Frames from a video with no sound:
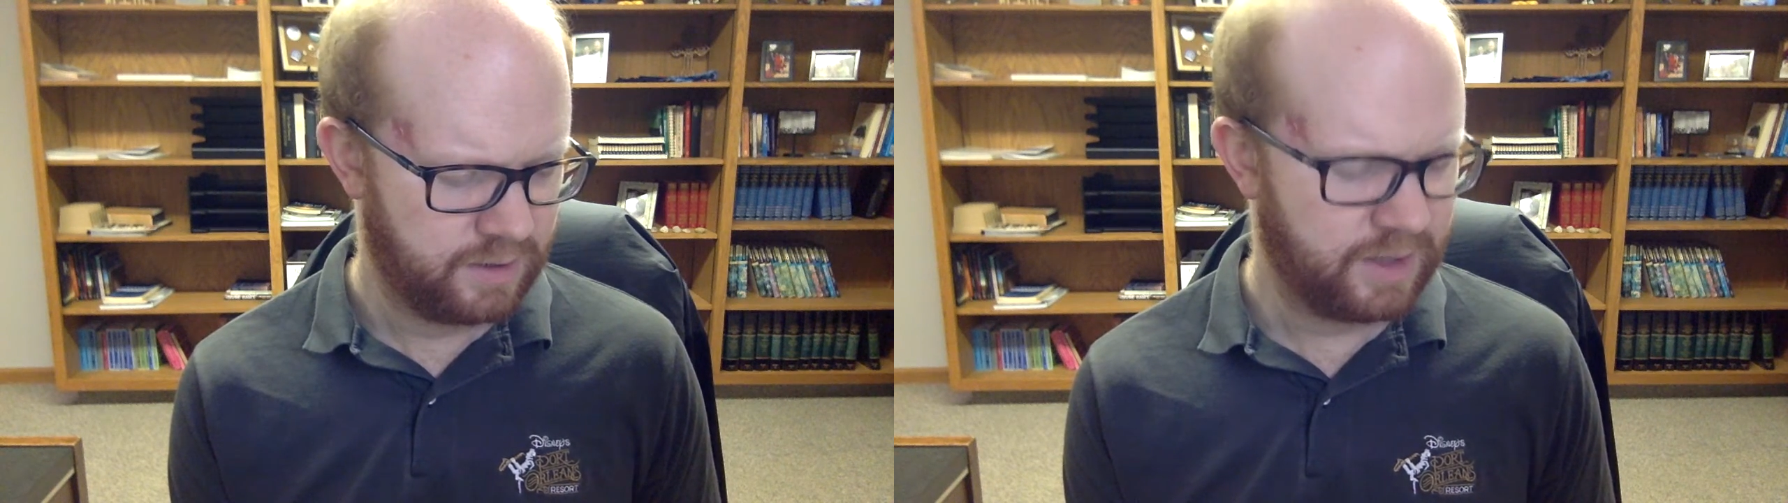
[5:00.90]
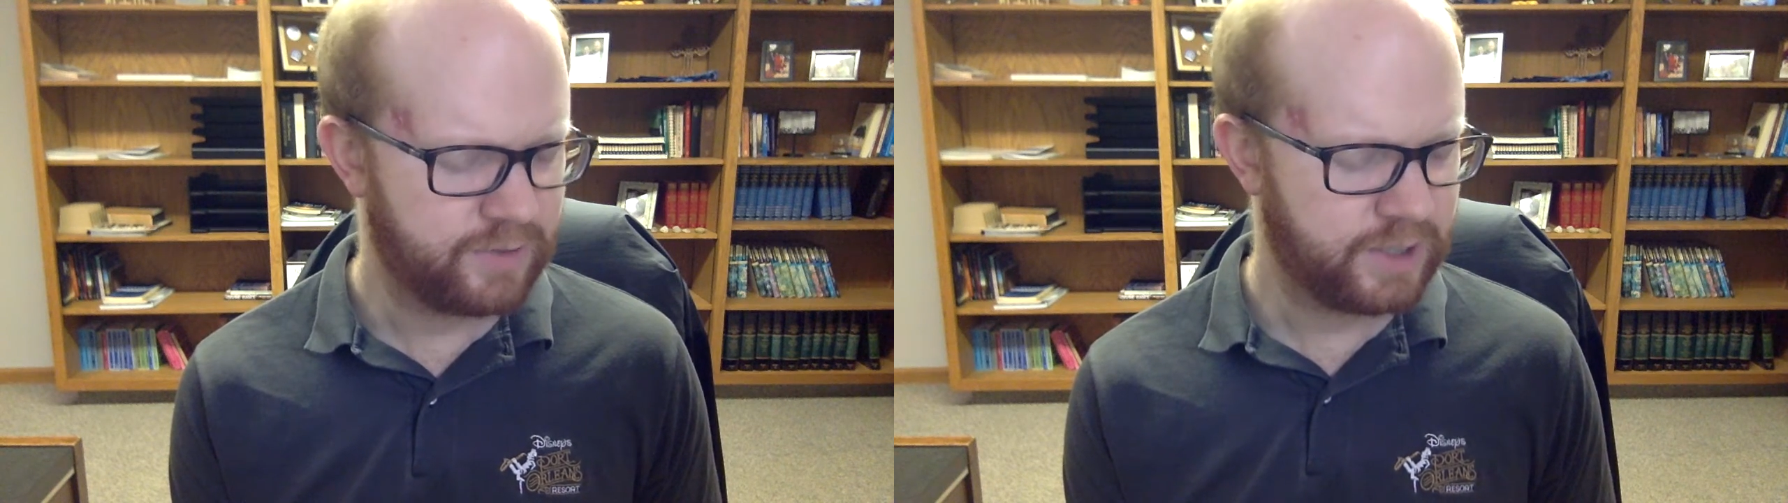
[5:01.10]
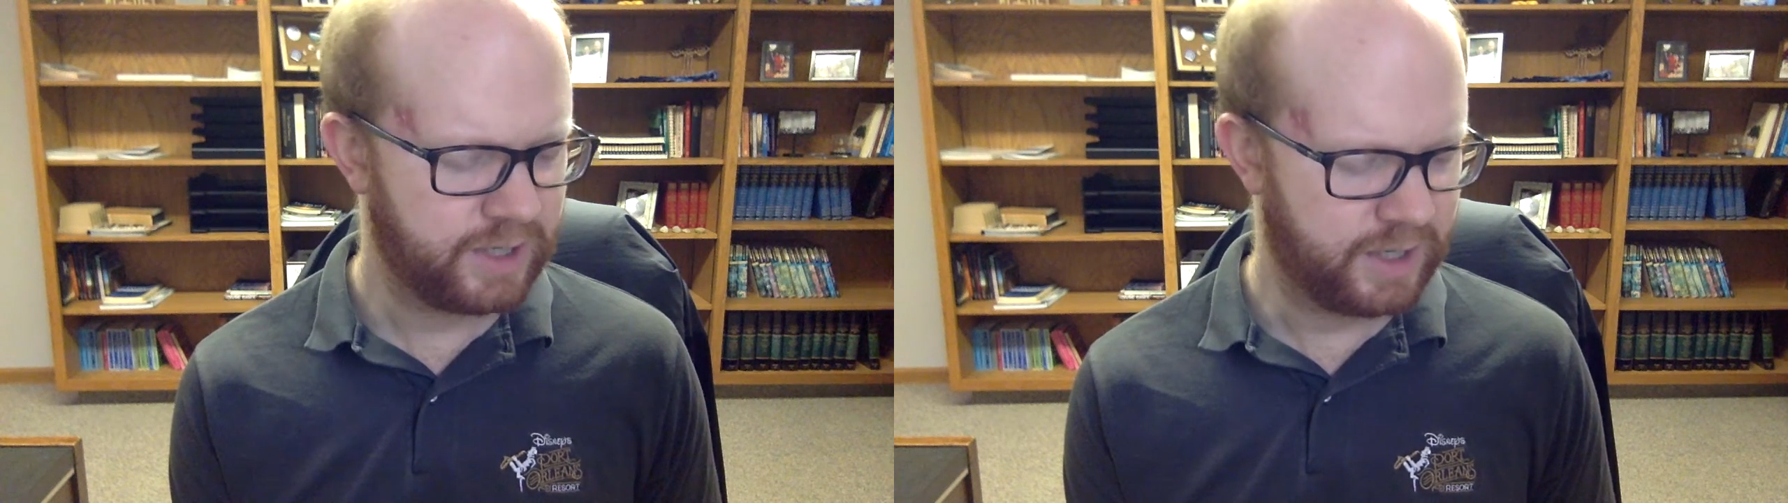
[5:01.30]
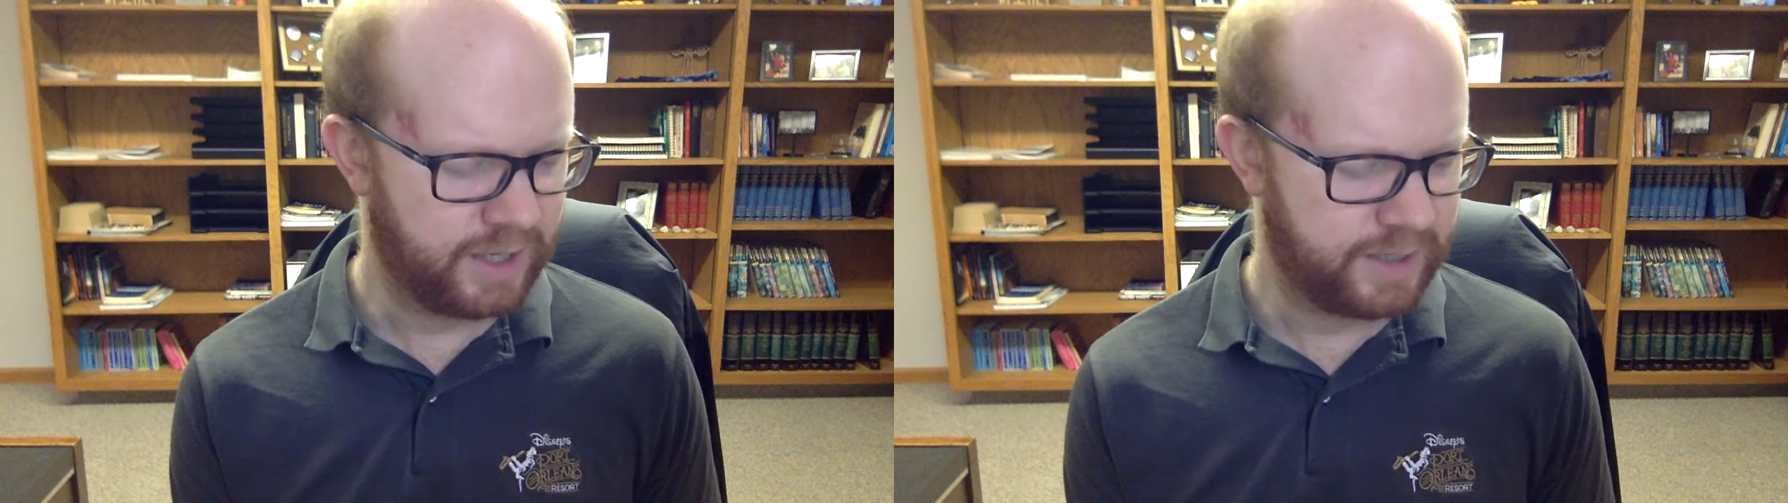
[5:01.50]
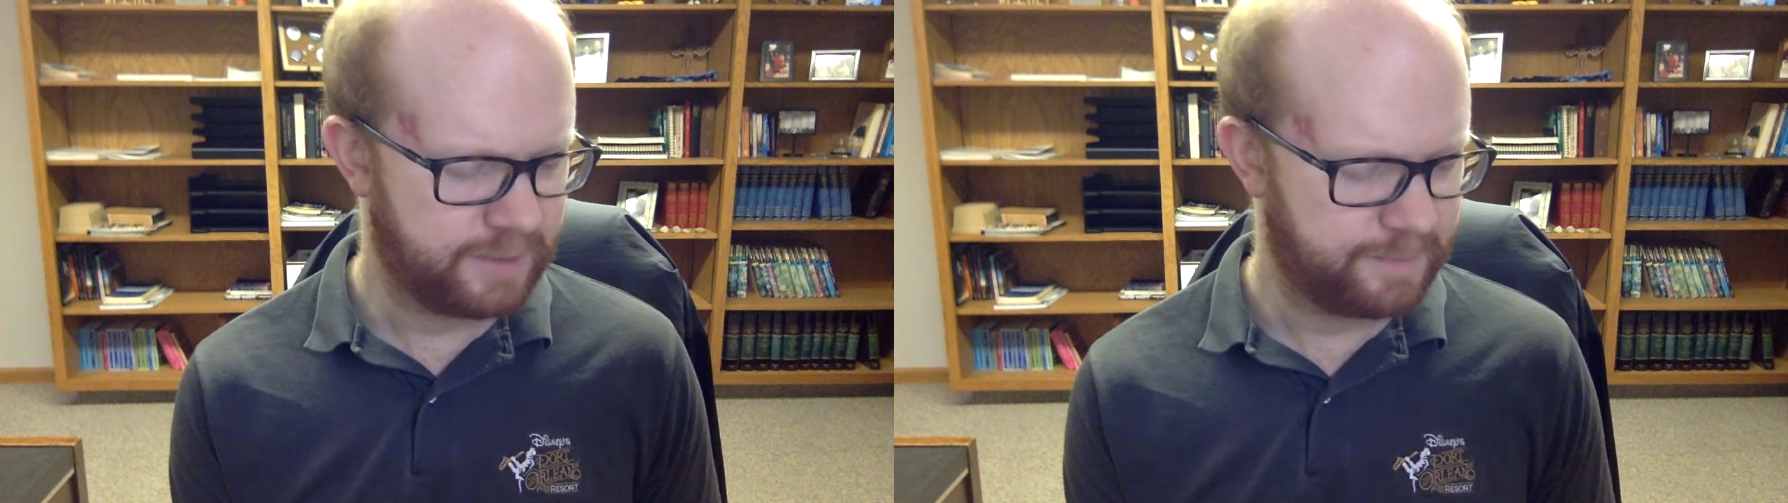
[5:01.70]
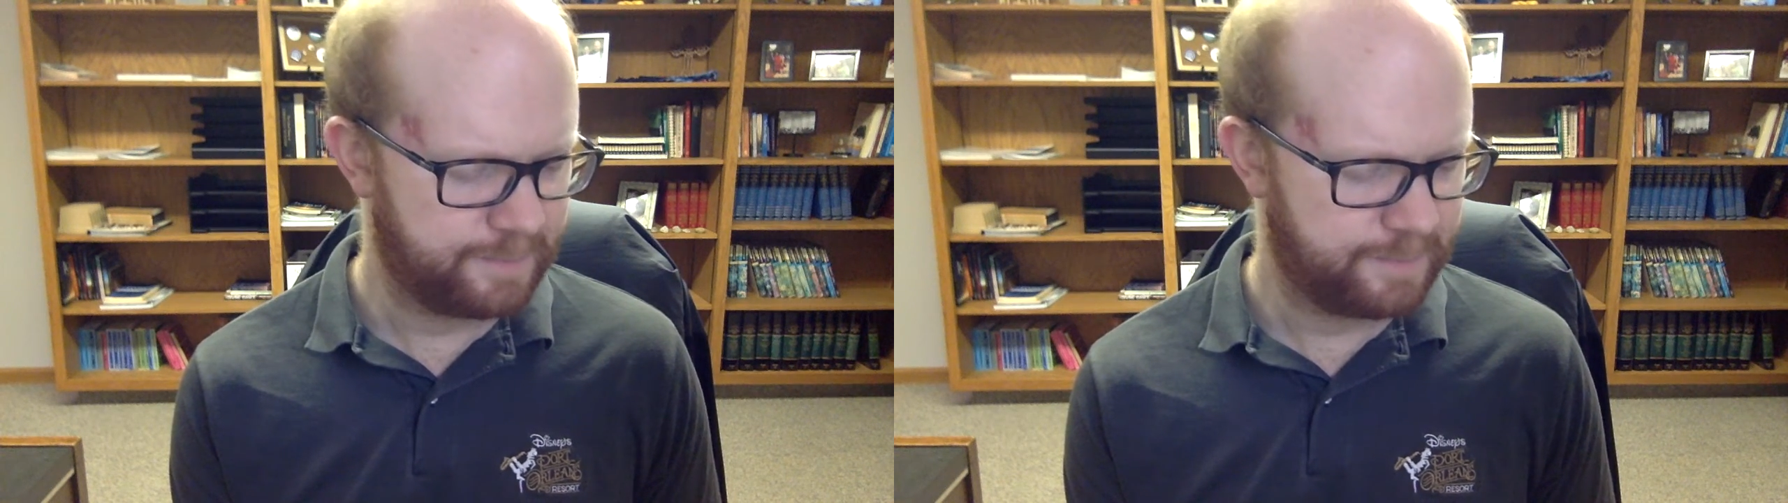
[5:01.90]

Loving God,